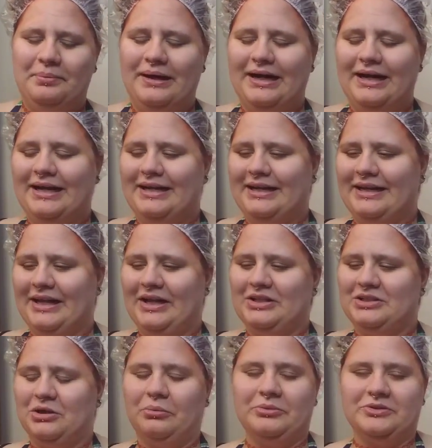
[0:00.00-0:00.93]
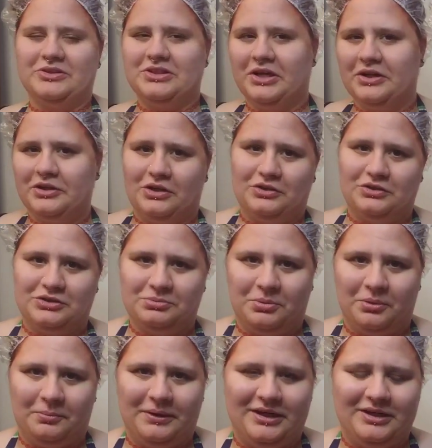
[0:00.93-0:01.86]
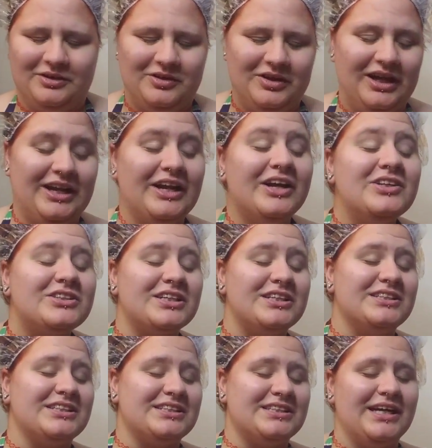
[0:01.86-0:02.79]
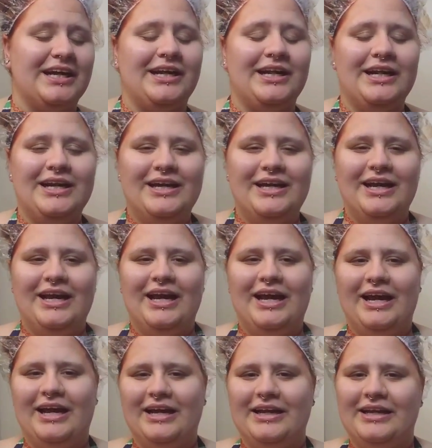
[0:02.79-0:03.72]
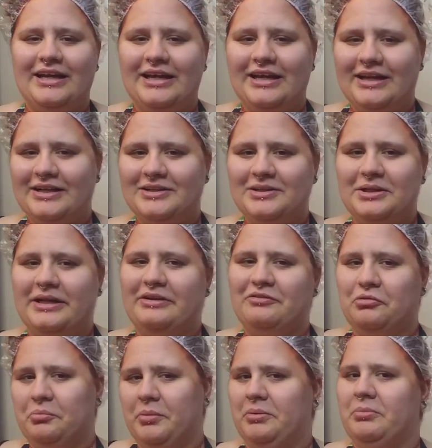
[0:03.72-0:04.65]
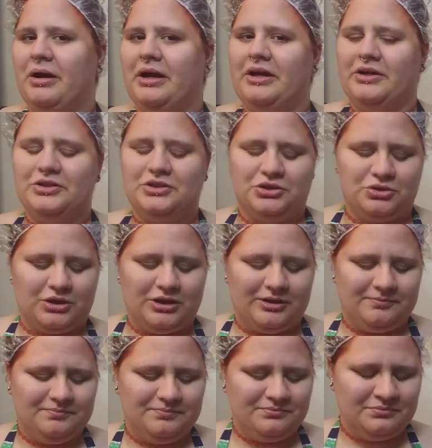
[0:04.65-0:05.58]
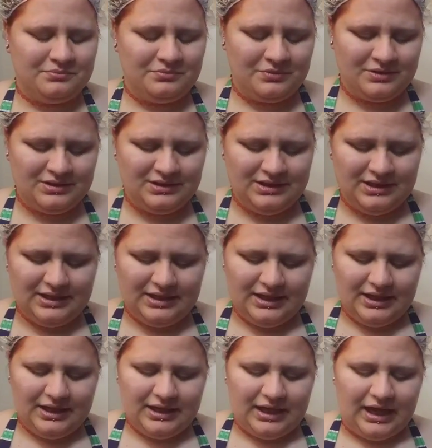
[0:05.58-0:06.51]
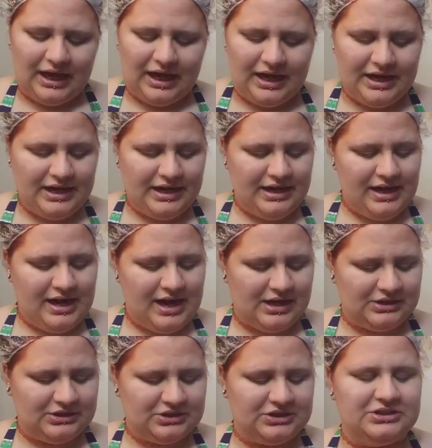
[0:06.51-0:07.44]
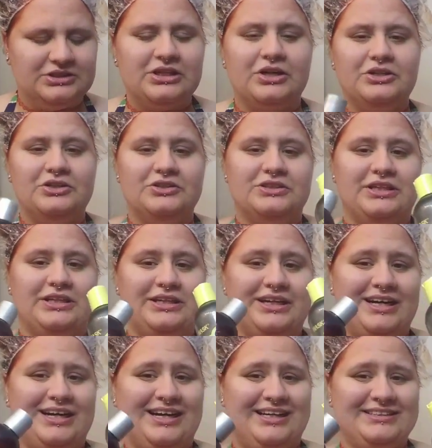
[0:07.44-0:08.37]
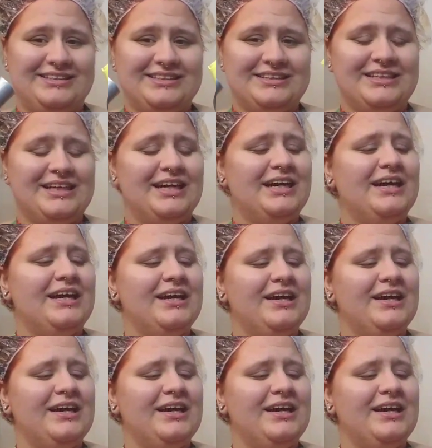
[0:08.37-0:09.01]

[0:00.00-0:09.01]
but it's almost $10 per bottle, and it's insane. And it even made my hair straw. I actually started using Husk.